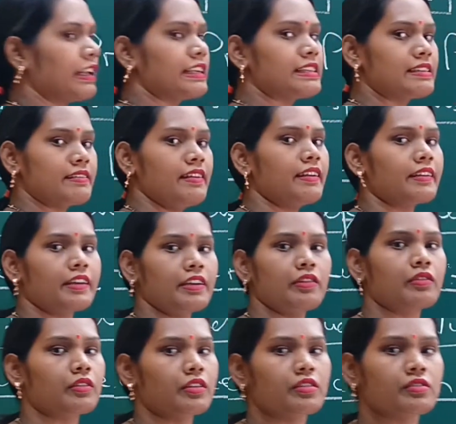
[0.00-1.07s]
distinct
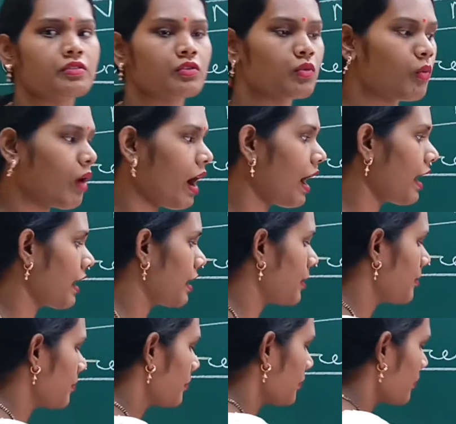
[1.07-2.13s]
nucleus. Why?
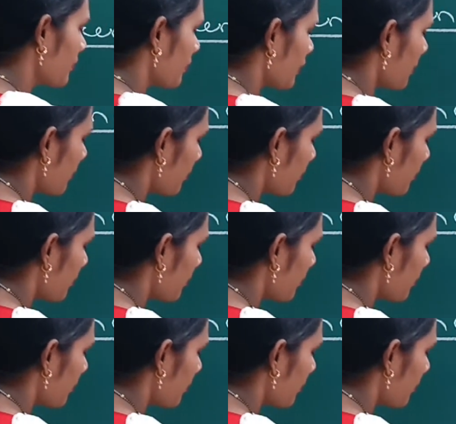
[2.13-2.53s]
The